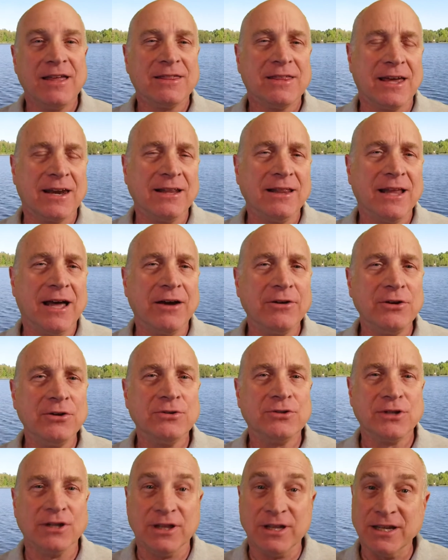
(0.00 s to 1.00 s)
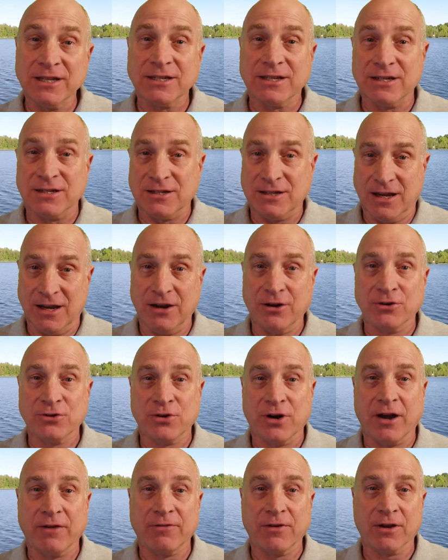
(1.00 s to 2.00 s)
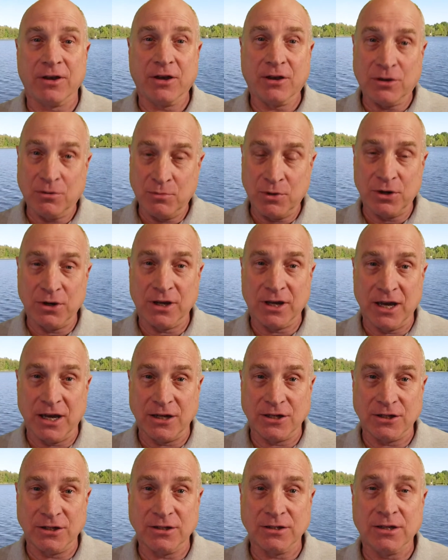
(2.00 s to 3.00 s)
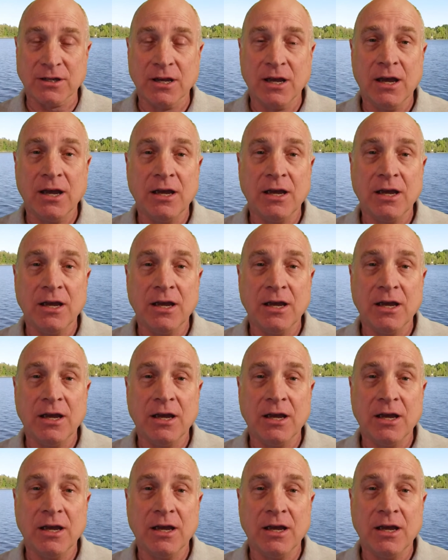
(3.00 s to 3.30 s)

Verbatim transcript: that allow you to listen to air traffic communications